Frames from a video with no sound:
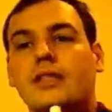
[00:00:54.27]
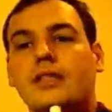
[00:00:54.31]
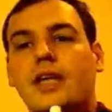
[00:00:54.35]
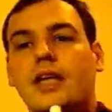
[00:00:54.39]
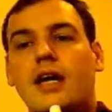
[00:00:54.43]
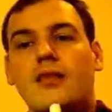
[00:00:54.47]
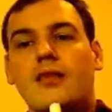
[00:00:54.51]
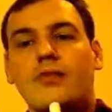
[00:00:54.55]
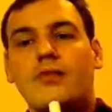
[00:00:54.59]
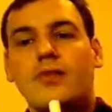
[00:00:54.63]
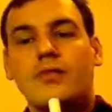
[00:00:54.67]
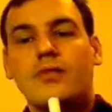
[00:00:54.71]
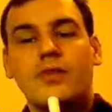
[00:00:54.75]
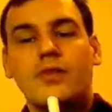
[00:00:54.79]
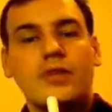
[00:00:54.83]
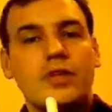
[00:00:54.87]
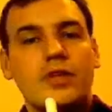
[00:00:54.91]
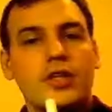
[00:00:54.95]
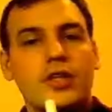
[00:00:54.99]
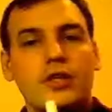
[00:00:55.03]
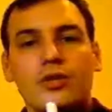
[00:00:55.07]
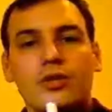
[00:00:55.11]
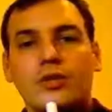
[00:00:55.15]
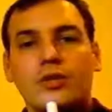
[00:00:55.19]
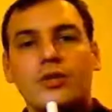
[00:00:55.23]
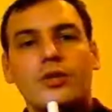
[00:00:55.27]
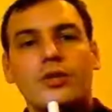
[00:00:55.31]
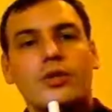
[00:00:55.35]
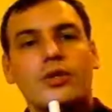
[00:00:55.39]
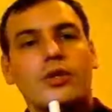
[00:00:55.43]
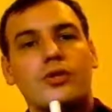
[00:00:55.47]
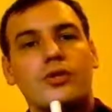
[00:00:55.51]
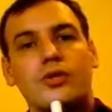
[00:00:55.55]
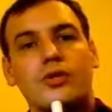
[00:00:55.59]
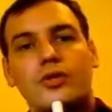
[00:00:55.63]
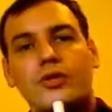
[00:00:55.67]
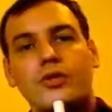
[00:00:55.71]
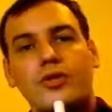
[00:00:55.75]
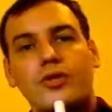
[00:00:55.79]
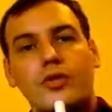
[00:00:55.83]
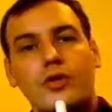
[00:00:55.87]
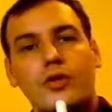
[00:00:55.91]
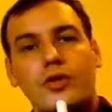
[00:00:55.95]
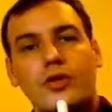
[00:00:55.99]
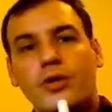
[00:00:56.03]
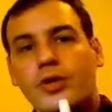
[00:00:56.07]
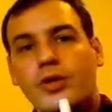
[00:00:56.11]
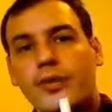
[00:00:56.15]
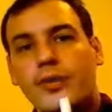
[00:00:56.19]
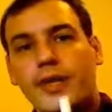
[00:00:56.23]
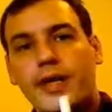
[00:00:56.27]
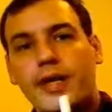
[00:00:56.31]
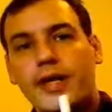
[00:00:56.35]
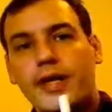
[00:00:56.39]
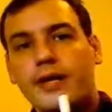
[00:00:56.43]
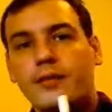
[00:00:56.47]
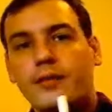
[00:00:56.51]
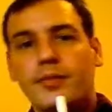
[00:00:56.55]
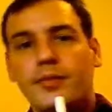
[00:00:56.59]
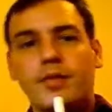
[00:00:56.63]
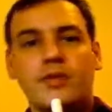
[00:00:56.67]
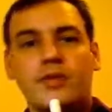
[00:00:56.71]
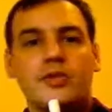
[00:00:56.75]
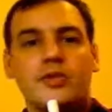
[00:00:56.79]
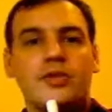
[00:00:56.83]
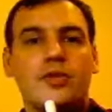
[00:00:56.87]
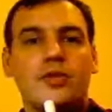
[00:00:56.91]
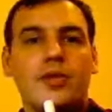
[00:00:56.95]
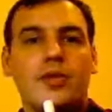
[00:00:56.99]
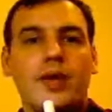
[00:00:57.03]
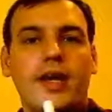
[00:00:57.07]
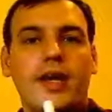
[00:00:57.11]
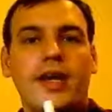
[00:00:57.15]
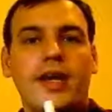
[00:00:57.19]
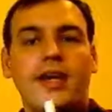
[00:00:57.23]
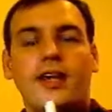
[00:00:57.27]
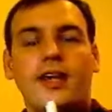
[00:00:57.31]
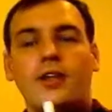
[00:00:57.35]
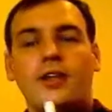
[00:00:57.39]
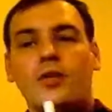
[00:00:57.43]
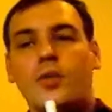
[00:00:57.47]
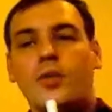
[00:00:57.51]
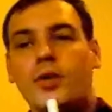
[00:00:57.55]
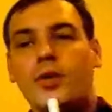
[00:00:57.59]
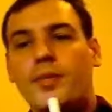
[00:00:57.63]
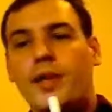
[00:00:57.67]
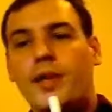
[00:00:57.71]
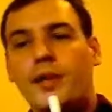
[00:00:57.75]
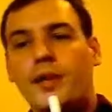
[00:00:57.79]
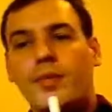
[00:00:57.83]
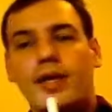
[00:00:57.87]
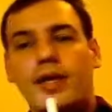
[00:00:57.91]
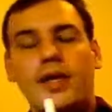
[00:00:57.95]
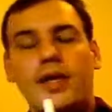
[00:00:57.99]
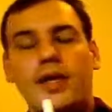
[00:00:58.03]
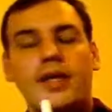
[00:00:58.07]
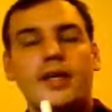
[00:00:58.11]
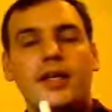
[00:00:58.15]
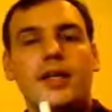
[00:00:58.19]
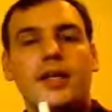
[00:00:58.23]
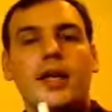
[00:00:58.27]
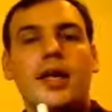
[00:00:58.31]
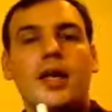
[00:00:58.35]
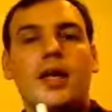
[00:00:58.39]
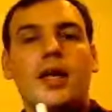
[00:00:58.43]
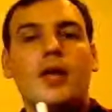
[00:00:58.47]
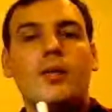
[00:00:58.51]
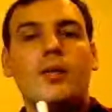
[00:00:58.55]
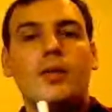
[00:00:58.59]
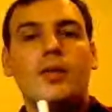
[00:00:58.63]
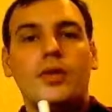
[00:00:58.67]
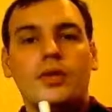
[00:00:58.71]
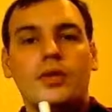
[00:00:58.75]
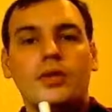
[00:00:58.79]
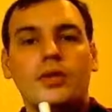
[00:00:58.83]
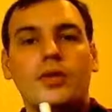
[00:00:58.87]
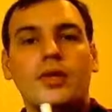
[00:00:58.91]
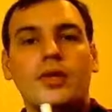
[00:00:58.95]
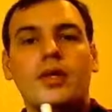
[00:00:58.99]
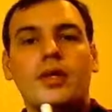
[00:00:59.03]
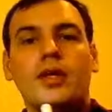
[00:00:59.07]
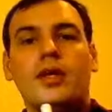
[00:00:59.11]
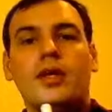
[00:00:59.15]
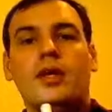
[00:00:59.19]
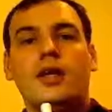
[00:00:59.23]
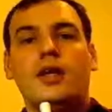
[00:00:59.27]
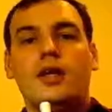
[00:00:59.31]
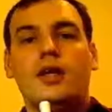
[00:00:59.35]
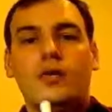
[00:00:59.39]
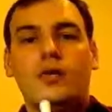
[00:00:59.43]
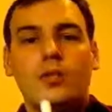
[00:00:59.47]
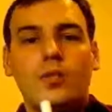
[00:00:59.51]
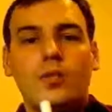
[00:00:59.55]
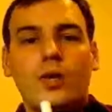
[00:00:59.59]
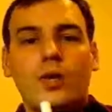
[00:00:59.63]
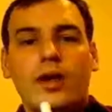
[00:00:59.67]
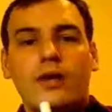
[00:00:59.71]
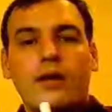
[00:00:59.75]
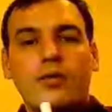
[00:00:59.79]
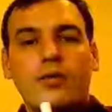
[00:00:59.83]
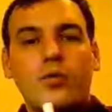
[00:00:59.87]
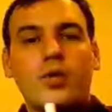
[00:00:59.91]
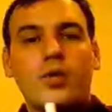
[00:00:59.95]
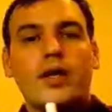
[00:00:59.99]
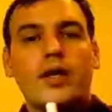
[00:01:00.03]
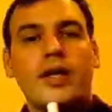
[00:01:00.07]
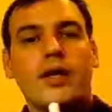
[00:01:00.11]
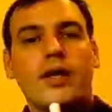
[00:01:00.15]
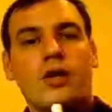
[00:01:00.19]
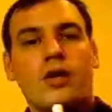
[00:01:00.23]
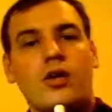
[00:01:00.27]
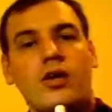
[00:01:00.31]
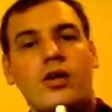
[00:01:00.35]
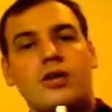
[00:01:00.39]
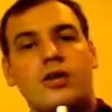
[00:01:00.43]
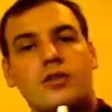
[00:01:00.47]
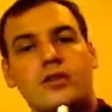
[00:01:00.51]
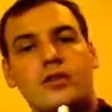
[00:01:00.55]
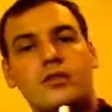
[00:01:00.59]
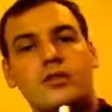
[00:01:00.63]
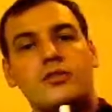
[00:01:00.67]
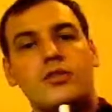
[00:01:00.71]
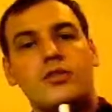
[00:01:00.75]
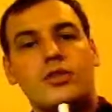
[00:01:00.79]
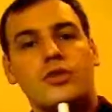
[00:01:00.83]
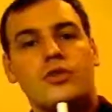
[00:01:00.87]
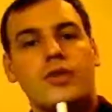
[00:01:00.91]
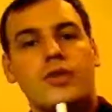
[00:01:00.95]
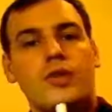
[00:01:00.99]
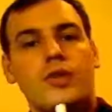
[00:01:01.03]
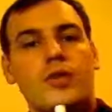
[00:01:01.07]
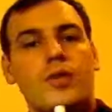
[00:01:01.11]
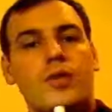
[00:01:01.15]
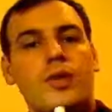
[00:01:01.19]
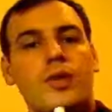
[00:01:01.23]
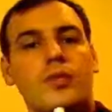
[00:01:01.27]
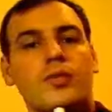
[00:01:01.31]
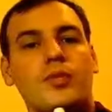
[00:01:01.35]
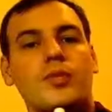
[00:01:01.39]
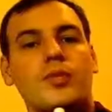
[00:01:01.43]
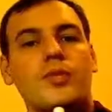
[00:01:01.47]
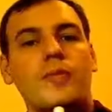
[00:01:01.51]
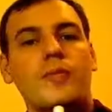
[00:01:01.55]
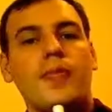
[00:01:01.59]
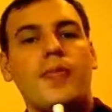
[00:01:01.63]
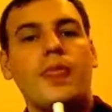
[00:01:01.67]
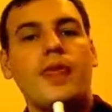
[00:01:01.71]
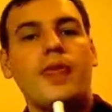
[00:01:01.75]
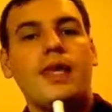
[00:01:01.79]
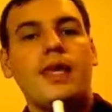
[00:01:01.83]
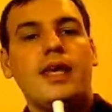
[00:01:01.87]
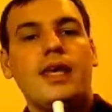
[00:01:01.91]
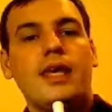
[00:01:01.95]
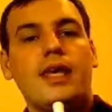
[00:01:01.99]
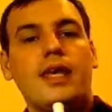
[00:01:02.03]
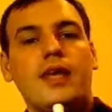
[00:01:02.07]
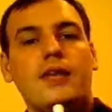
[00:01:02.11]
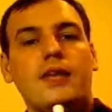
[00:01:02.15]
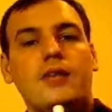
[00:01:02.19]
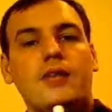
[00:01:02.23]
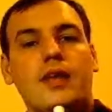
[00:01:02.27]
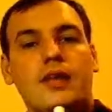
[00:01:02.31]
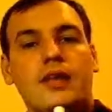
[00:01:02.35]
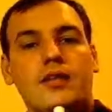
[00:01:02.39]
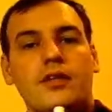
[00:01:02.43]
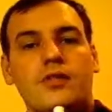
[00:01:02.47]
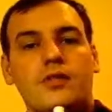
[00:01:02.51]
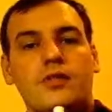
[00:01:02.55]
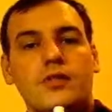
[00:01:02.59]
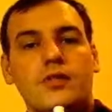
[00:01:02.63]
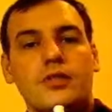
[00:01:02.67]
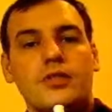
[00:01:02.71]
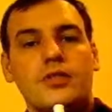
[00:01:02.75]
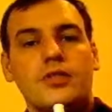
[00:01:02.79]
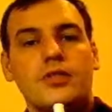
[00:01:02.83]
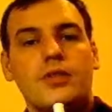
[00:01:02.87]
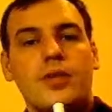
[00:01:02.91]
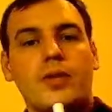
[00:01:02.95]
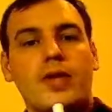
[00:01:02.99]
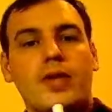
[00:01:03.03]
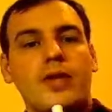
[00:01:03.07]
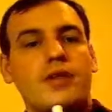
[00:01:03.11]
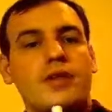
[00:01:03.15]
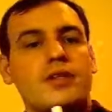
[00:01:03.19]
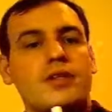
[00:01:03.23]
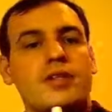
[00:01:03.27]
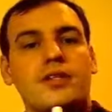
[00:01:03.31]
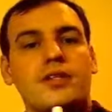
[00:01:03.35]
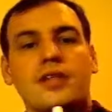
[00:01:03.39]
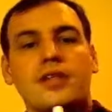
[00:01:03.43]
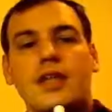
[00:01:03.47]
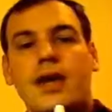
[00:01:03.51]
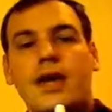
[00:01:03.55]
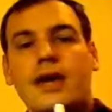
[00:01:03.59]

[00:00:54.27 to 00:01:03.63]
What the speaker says: not for filthy lucre. Don't do it for the dirty money because you're greedy and you want to make money, but do it out of a willing heart to serve other people. And in verse 3 it says,